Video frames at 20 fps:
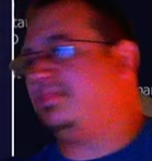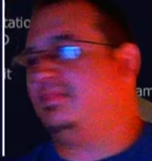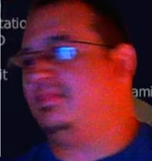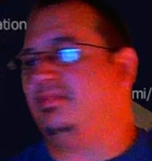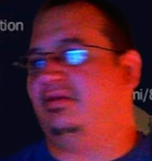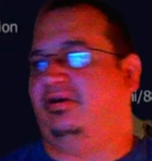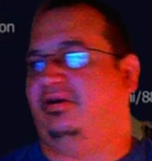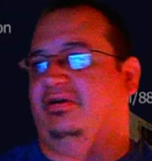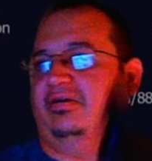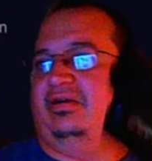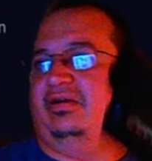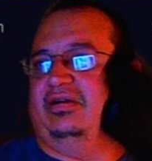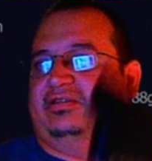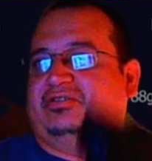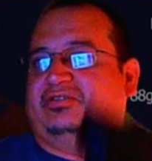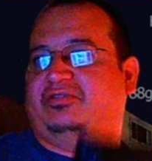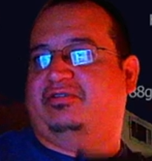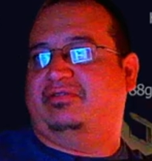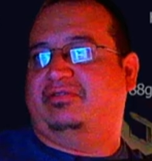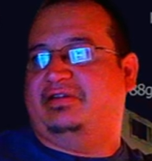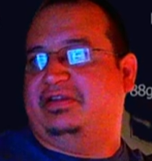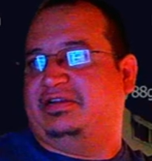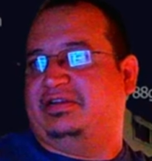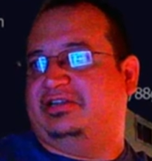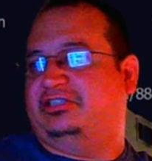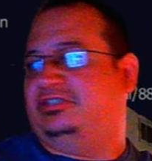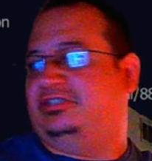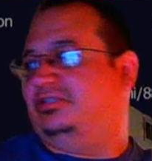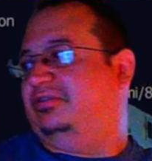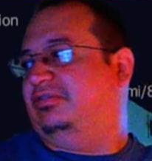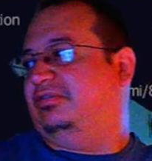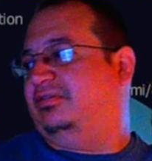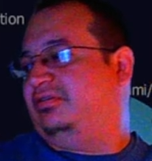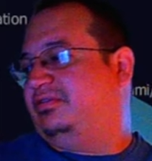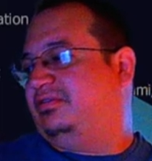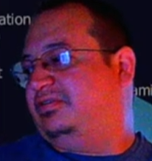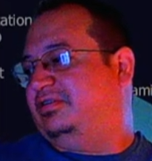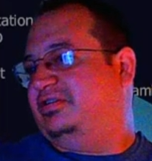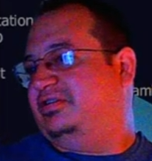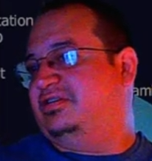All right, so go ahead and get your
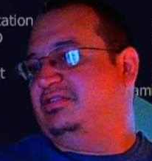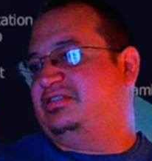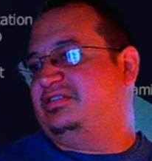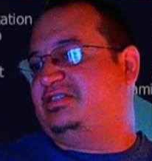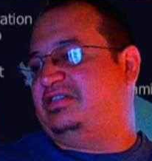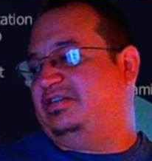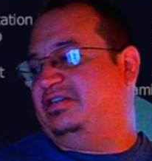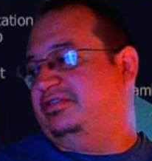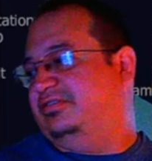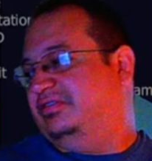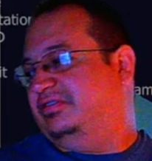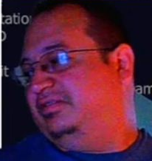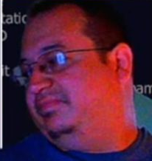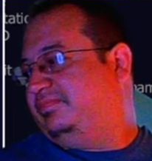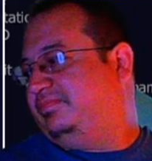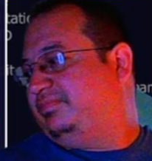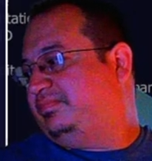gun set up.